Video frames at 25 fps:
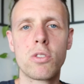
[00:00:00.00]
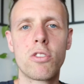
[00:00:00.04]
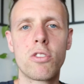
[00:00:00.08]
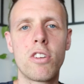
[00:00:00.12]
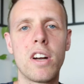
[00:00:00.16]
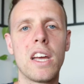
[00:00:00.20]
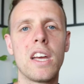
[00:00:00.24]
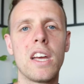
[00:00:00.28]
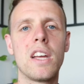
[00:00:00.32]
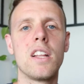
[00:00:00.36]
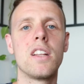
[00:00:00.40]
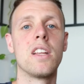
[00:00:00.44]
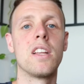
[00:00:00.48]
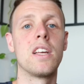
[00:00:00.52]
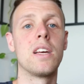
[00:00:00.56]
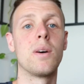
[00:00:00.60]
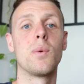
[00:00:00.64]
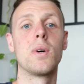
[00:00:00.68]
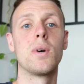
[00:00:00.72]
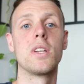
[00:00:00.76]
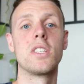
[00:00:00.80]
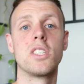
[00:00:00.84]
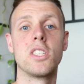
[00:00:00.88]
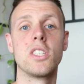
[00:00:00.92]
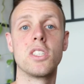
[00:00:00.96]
rain,
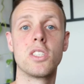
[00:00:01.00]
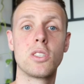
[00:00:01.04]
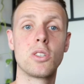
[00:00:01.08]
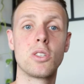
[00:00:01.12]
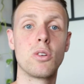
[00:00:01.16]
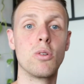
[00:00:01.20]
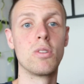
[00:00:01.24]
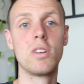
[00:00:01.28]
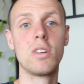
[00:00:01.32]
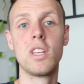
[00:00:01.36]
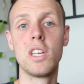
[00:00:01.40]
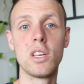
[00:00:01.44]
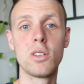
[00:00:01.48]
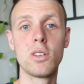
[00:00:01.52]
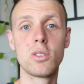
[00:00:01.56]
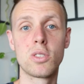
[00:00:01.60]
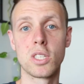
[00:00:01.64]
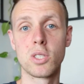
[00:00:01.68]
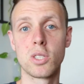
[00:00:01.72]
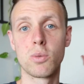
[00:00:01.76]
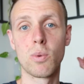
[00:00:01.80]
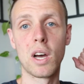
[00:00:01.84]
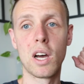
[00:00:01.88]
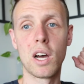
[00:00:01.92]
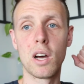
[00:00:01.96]
which is good news
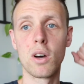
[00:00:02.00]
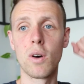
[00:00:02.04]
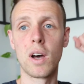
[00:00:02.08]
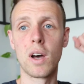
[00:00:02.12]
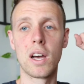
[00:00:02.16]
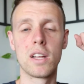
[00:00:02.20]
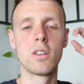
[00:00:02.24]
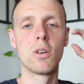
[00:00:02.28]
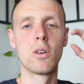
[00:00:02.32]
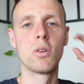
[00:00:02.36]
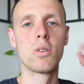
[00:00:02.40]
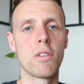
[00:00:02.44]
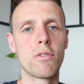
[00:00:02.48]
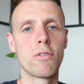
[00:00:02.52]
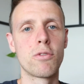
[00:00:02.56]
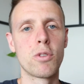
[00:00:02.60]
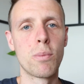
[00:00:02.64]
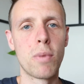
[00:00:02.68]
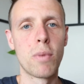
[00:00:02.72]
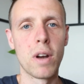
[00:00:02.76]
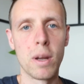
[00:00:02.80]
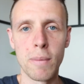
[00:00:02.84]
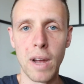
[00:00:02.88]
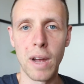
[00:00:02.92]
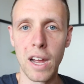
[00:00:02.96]
as well. I don't have to
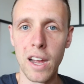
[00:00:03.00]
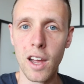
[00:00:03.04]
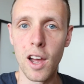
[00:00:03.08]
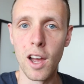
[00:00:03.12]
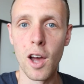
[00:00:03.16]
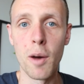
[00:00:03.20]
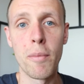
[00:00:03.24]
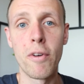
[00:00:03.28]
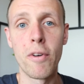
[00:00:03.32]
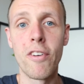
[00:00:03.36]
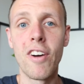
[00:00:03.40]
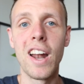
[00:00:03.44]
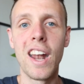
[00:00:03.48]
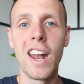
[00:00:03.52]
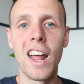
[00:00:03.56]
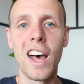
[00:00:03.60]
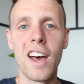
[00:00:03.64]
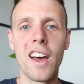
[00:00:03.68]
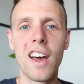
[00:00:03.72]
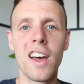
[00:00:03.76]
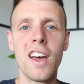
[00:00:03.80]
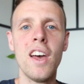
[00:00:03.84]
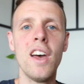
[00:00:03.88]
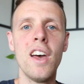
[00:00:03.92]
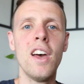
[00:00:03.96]
bring my
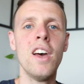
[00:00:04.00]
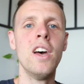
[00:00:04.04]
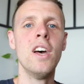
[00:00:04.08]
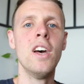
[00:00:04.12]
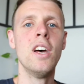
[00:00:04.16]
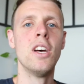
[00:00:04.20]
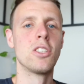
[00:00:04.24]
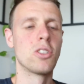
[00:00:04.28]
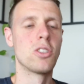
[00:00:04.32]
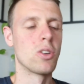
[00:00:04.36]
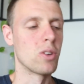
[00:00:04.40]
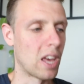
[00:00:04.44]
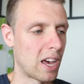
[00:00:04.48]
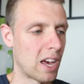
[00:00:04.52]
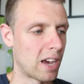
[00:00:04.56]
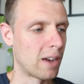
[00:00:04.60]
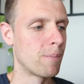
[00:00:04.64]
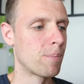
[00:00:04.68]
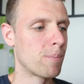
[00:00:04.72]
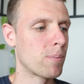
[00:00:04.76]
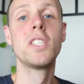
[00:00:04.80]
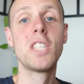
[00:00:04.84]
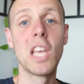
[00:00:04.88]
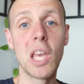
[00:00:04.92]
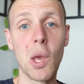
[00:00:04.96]
umbrella. So yeah,
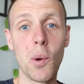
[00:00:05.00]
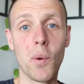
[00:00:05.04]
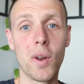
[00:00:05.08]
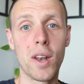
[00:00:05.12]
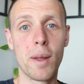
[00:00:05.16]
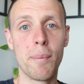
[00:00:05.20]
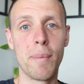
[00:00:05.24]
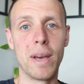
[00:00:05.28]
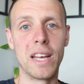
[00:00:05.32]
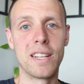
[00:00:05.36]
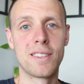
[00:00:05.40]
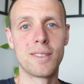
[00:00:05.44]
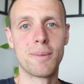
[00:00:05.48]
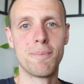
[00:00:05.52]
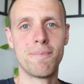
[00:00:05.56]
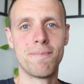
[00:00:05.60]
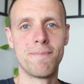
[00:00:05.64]
see you in a bit.